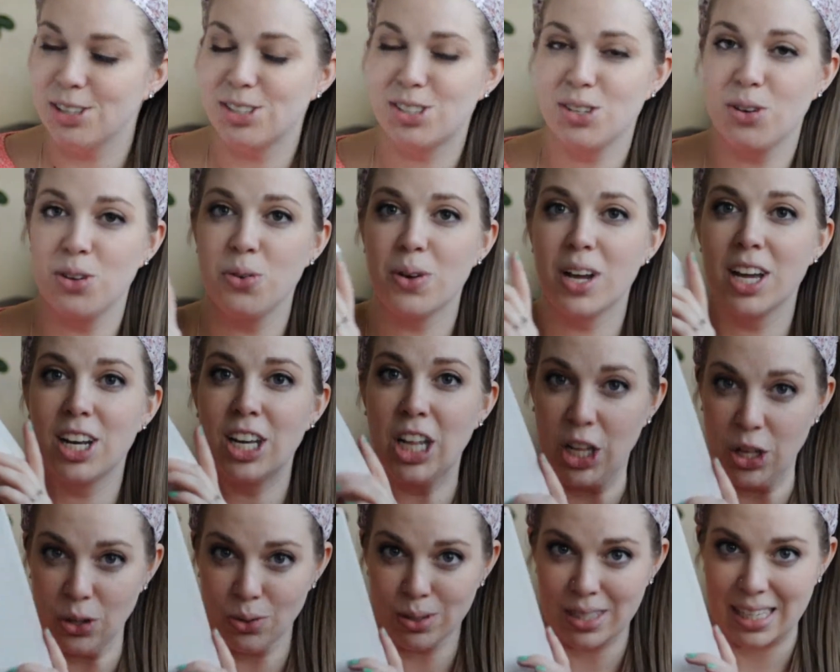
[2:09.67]
so you
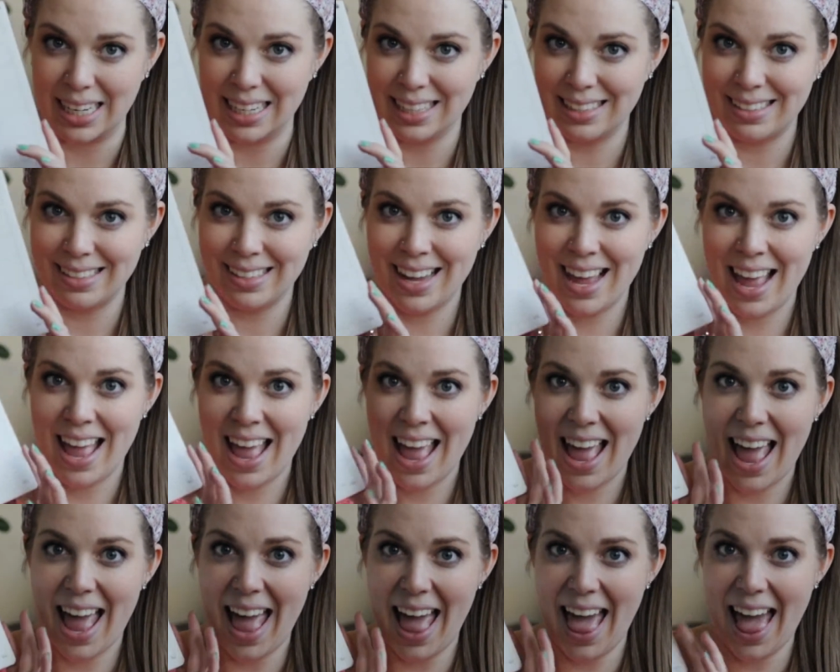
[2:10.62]
can use it
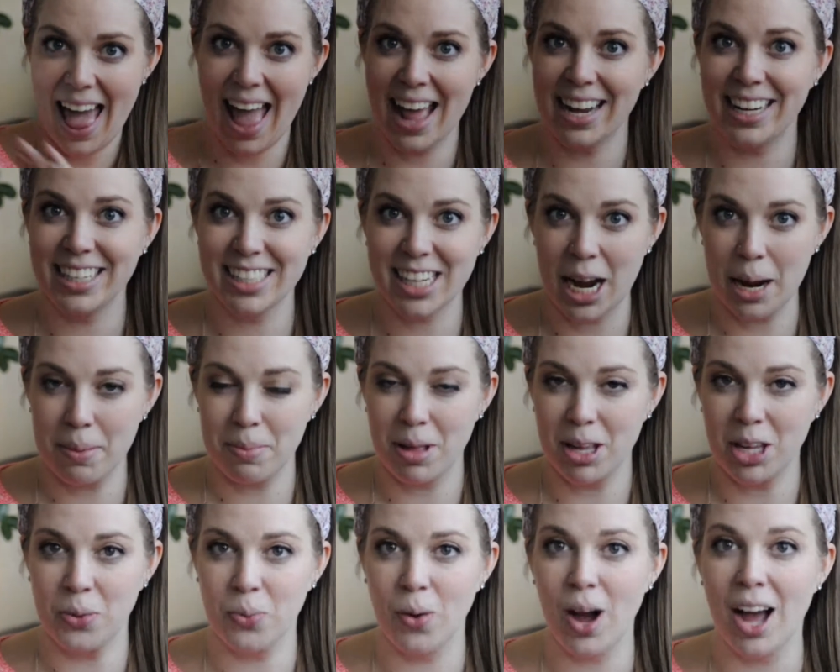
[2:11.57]
anytime
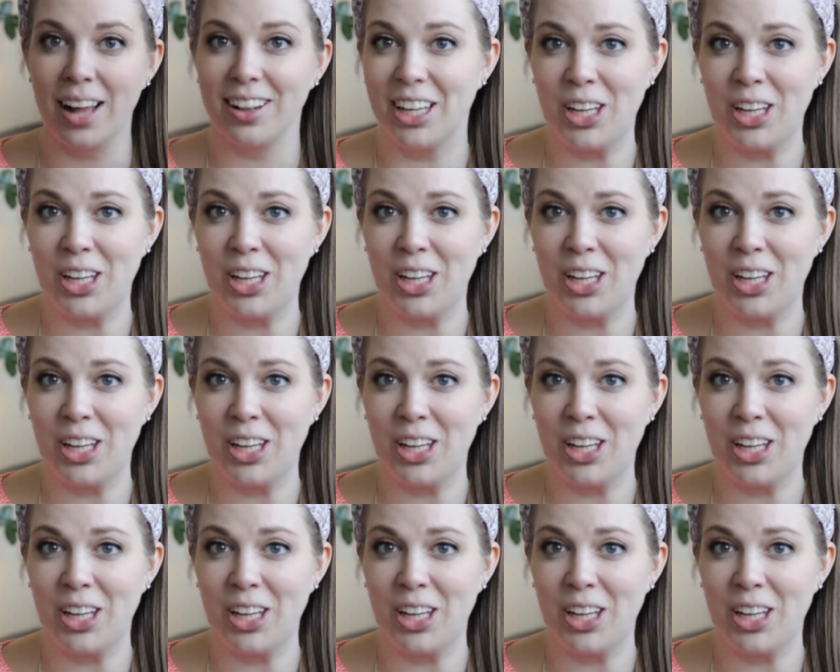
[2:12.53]
that you want.